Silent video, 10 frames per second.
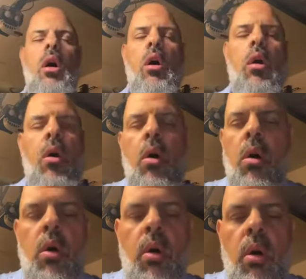
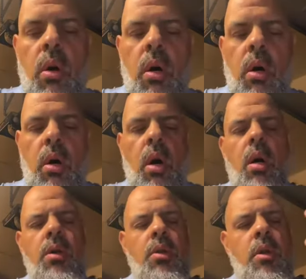or
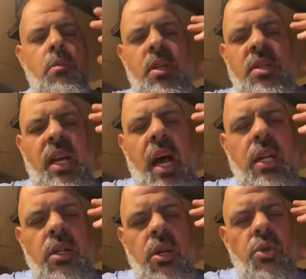under the
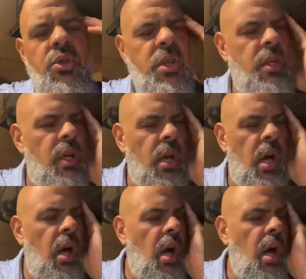misguided notion that